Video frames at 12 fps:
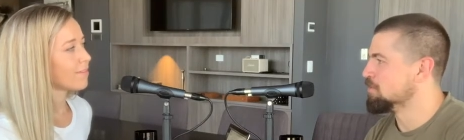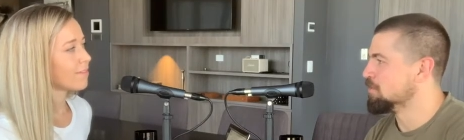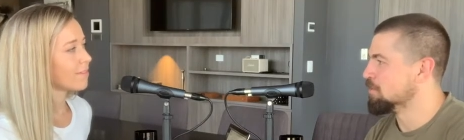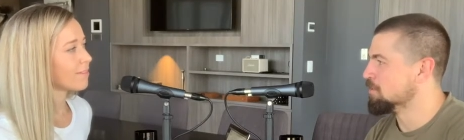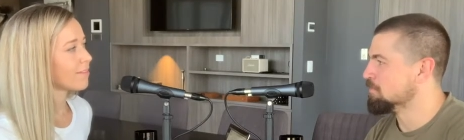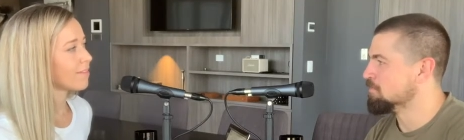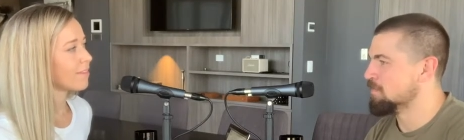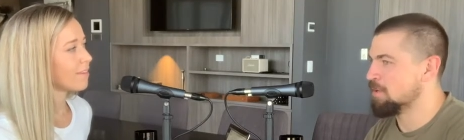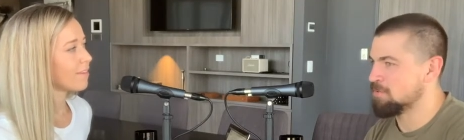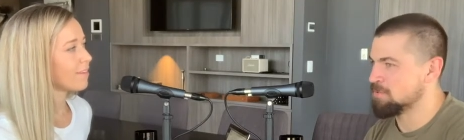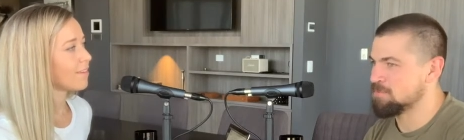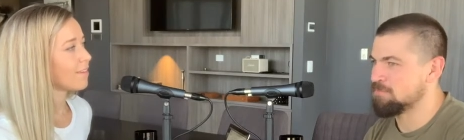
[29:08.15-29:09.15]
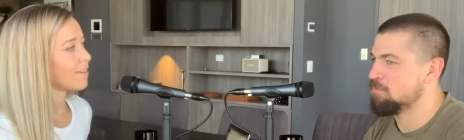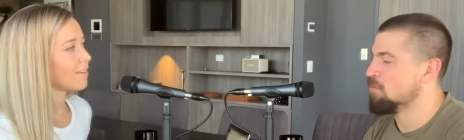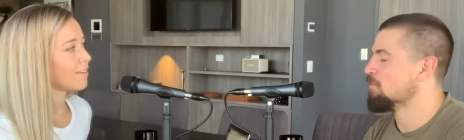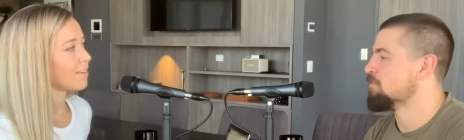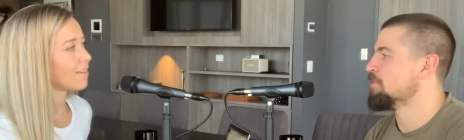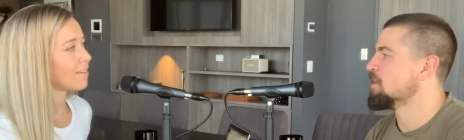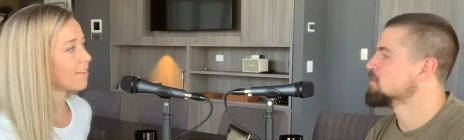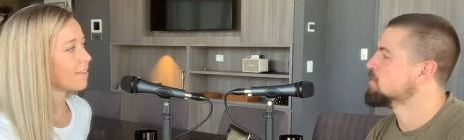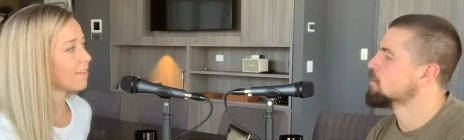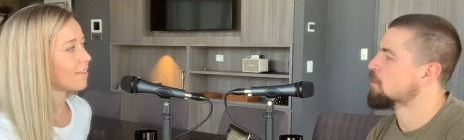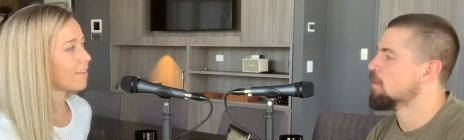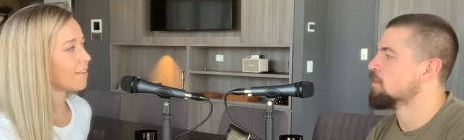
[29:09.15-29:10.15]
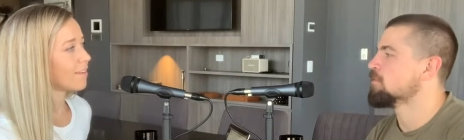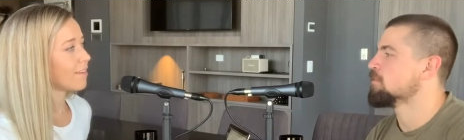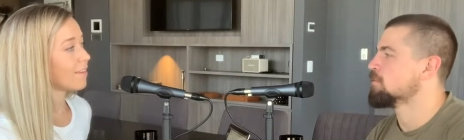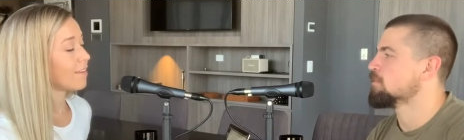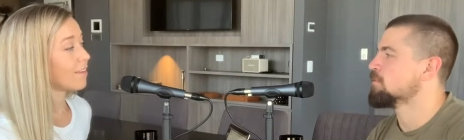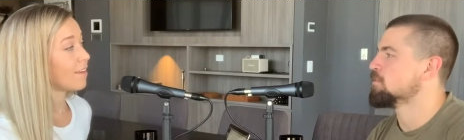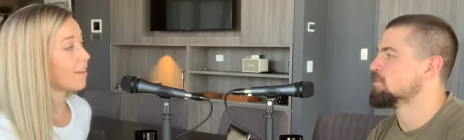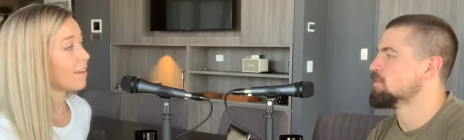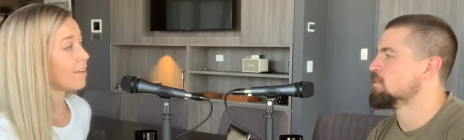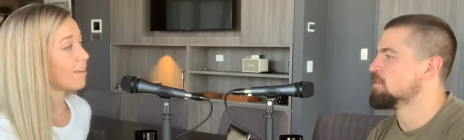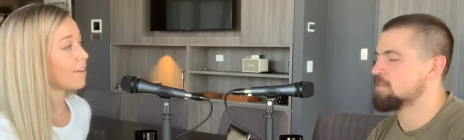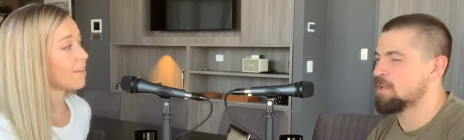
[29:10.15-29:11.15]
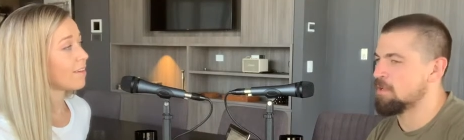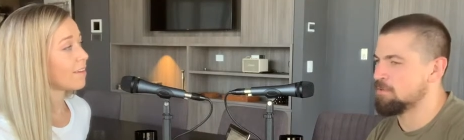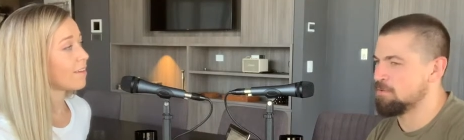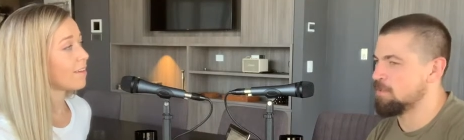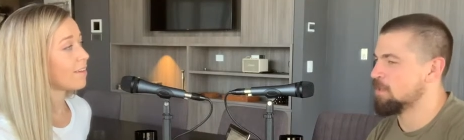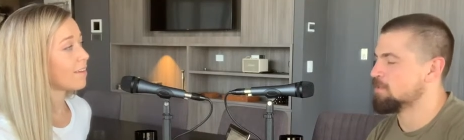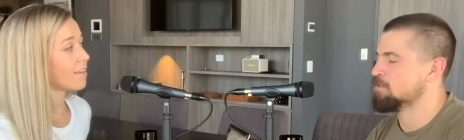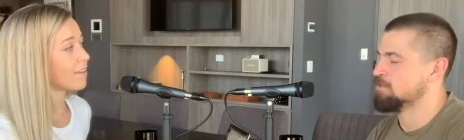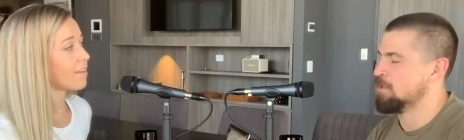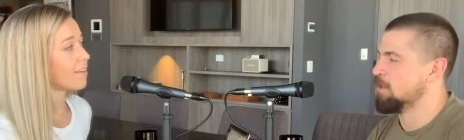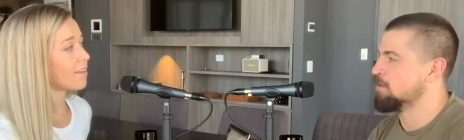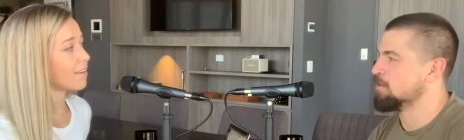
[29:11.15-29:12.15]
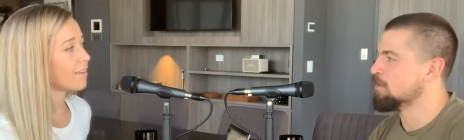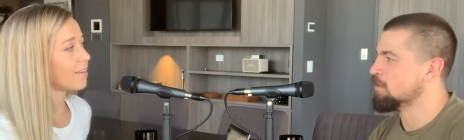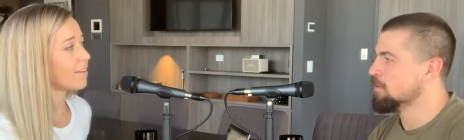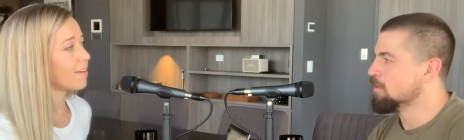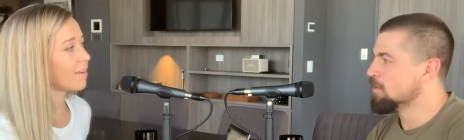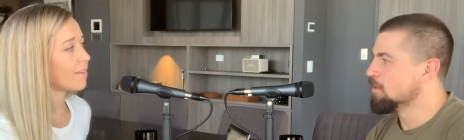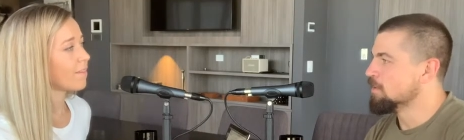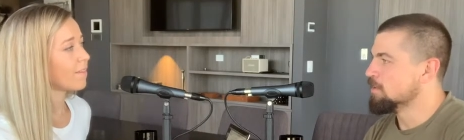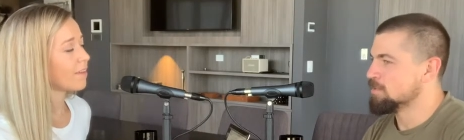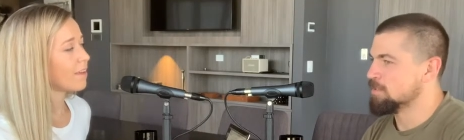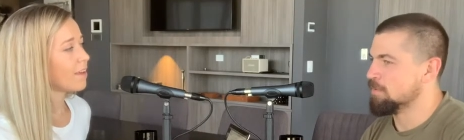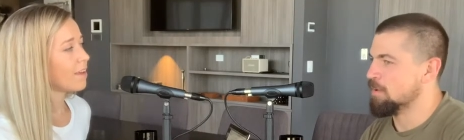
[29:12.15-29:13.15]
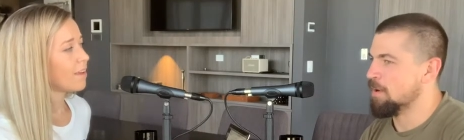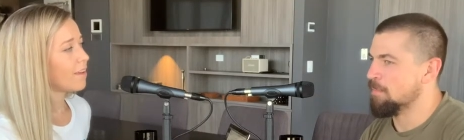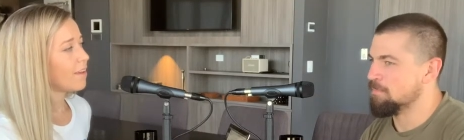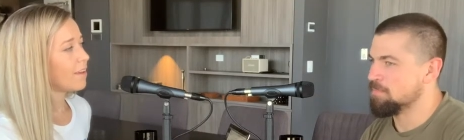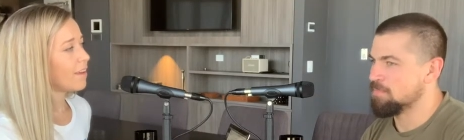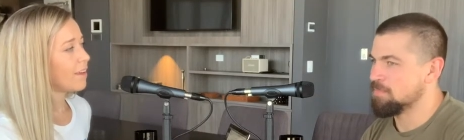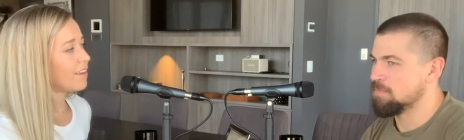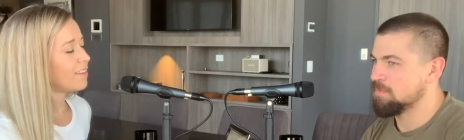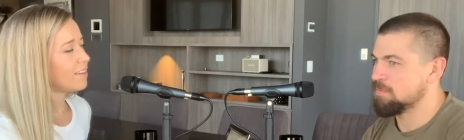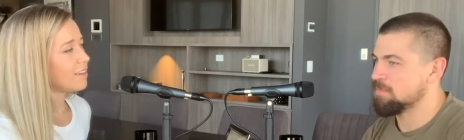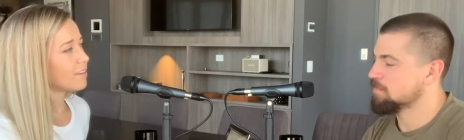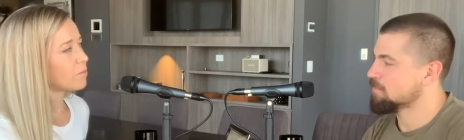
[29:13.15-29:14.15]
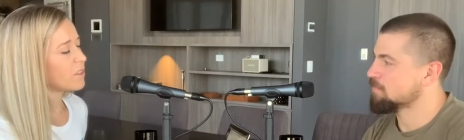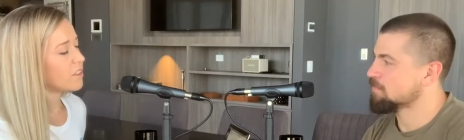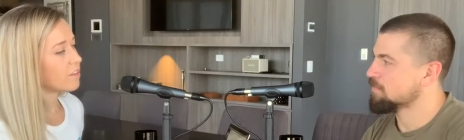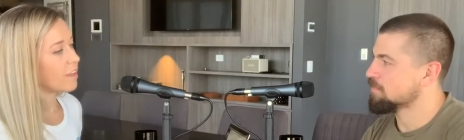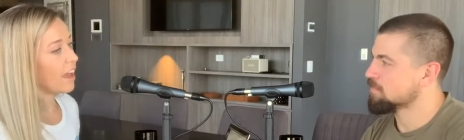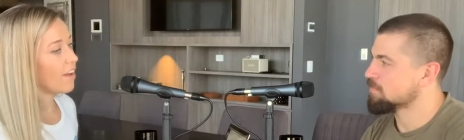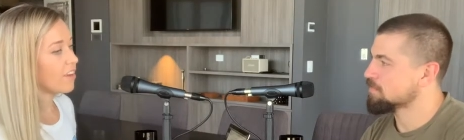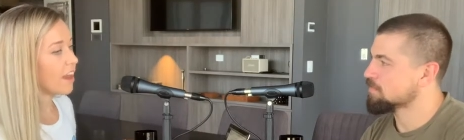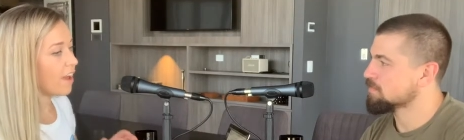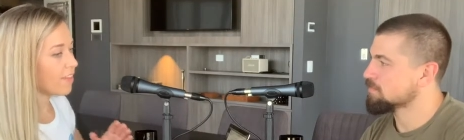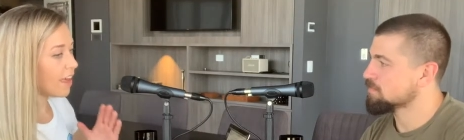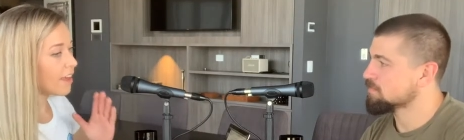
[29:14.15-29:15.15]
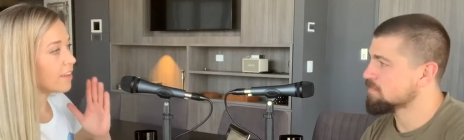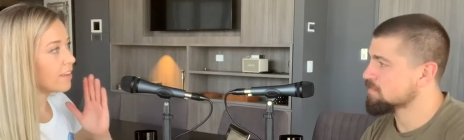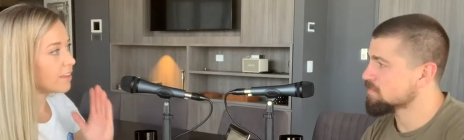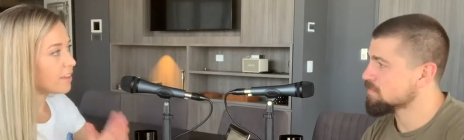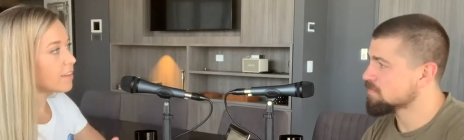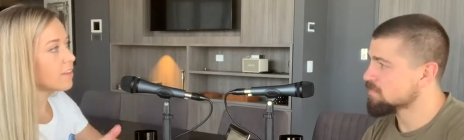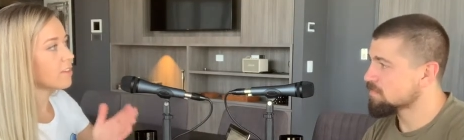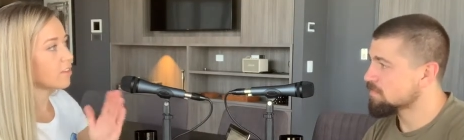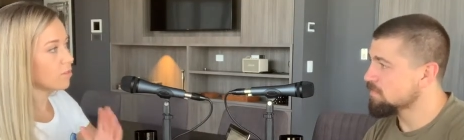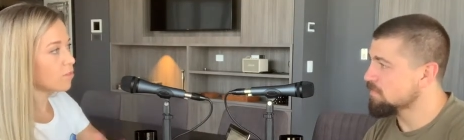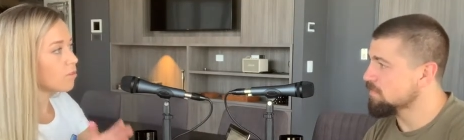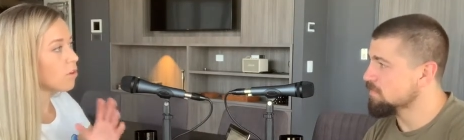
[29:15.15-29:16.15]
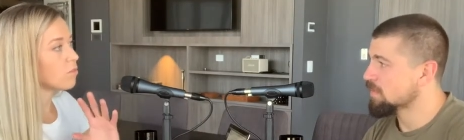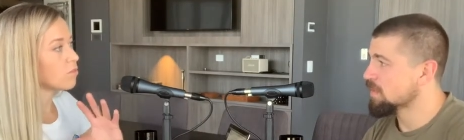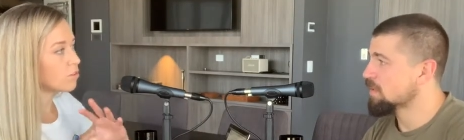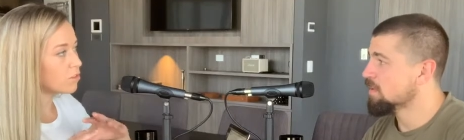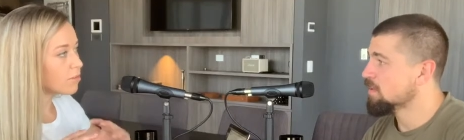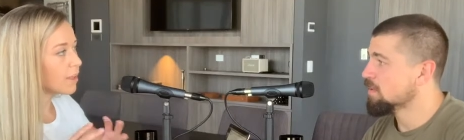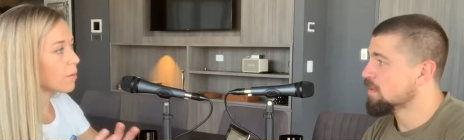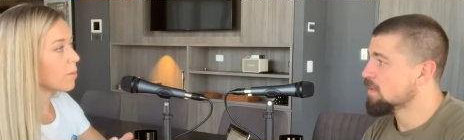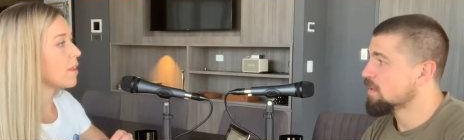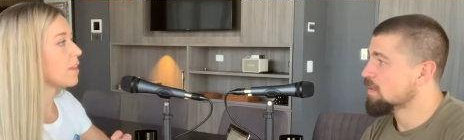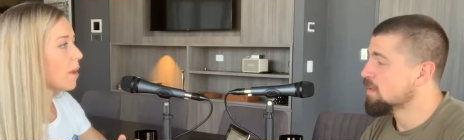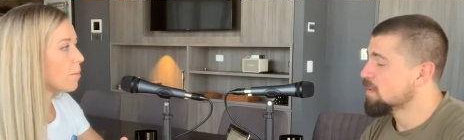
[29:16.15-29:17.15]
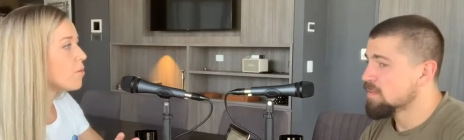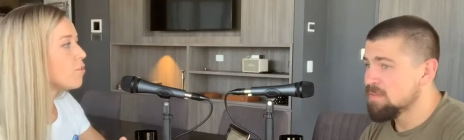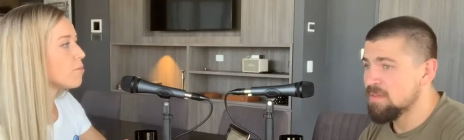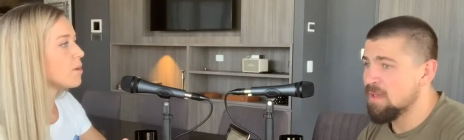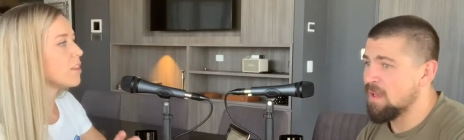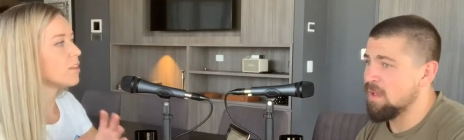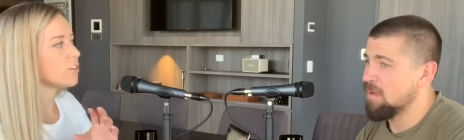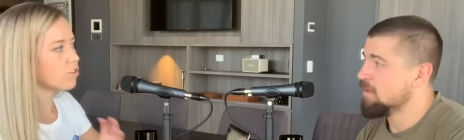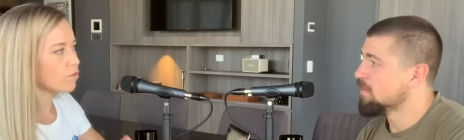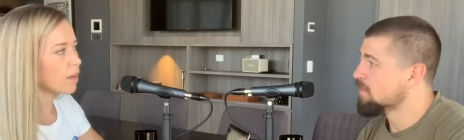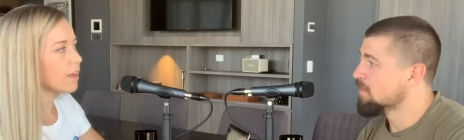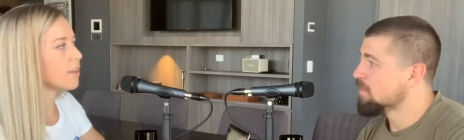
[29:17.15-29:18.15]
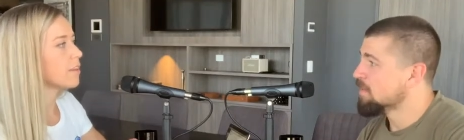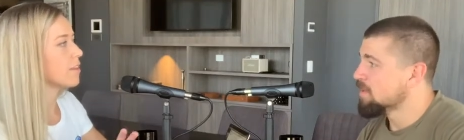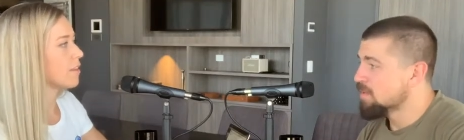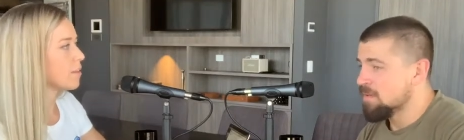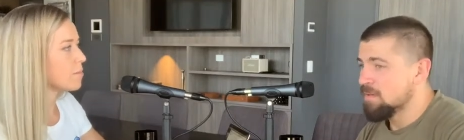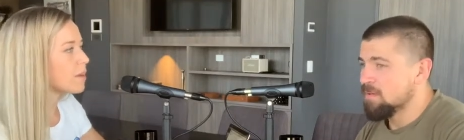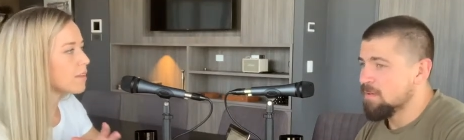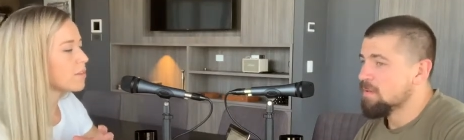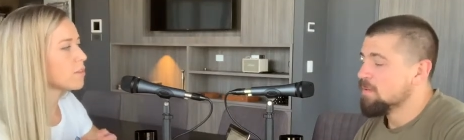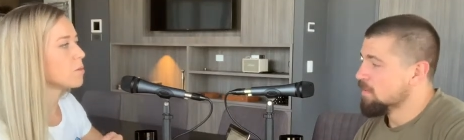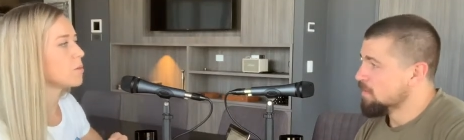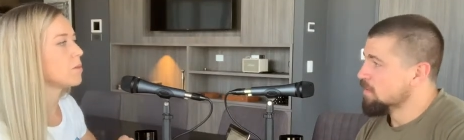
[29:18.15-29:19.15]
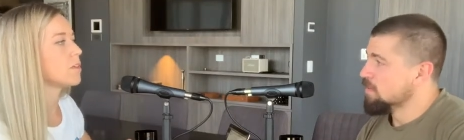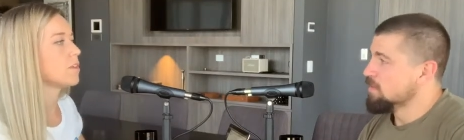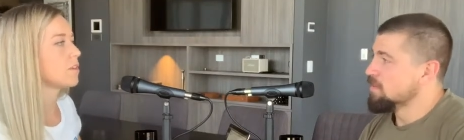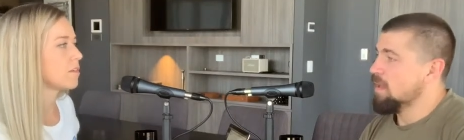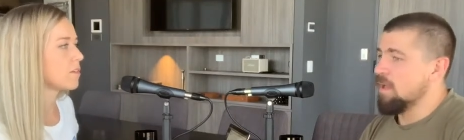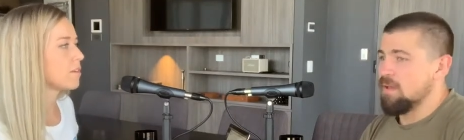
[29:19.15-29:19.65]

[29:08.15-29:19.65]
Speaker 1: or they'll just fall off the face of the earth yeah. You just can't do that too young. Yeah. So, um,
Speaker 2: and you think it's because they haven't had that years of, of developing that movement, yeah. the strength and the muscle and
Speaker 1: yeah,